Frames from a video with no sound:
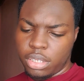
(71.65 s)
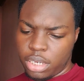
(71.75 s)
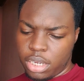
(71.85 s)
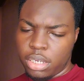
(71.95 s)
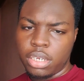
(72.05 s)

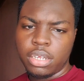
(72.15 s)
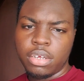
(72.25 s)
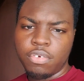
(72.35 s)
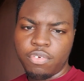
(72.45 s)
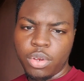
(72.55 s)
then
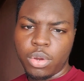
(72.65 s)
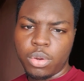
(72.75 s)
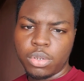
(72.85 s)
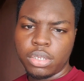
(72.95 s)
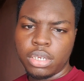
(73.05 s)
follow
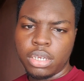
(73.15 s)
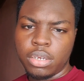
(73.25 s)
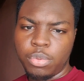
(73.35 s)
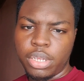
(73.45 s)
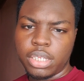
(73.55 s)
on
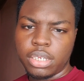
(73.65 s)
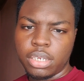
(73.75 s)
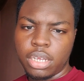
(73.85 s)
with